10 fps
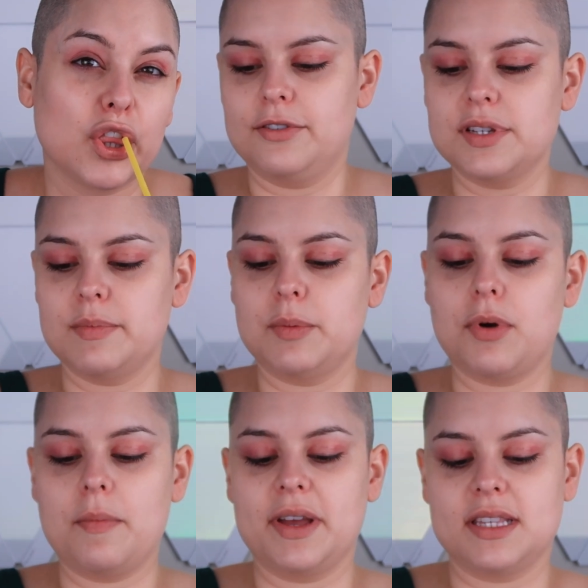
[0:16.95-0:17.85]
First, I'm gonna
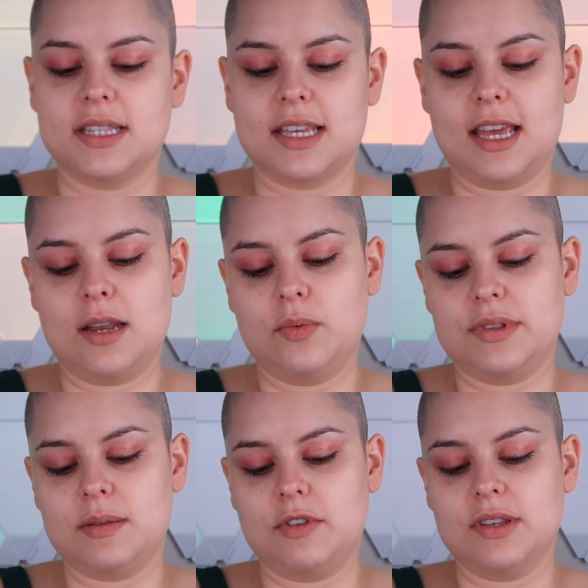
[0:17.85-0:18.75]
prep my skin
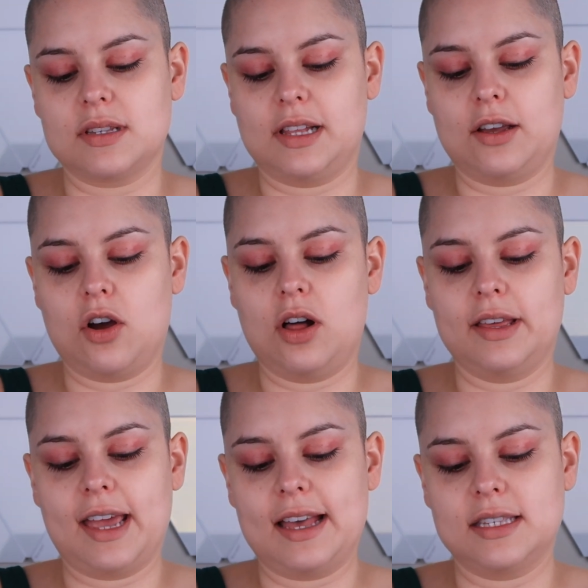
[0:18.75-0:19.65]
with some of this
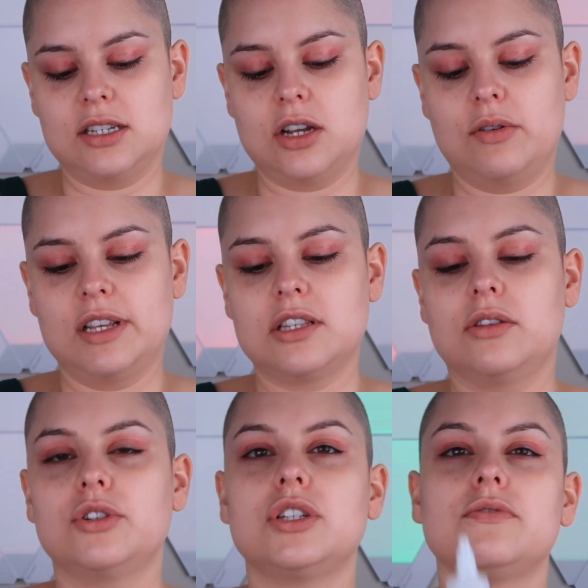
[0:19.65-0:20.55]
glycolic acid toning
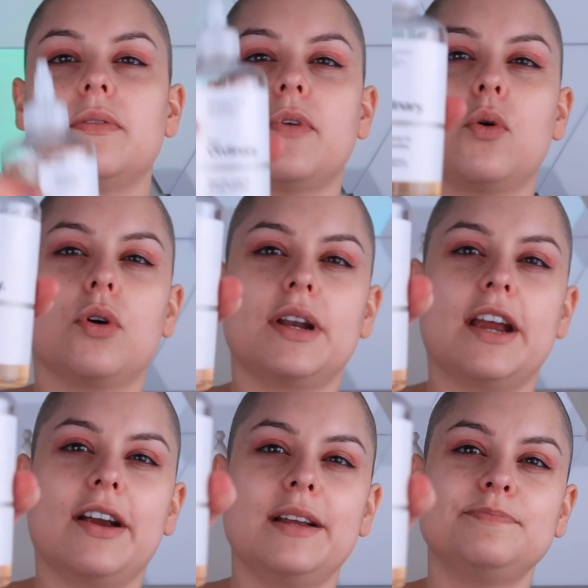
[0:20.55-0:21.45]
solution from The
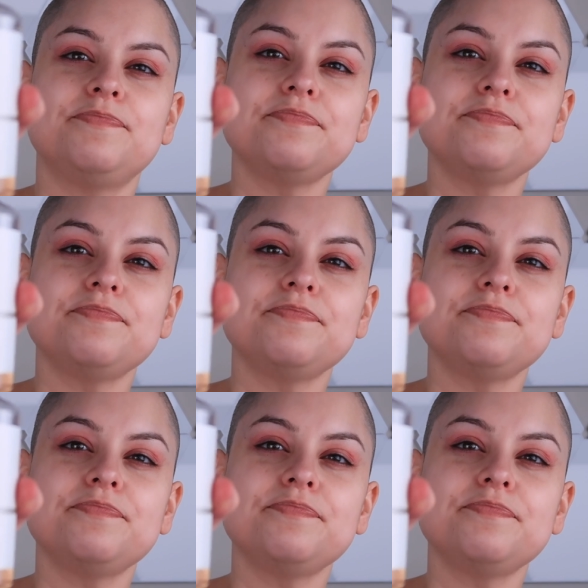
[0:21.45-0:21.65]
Ordinary.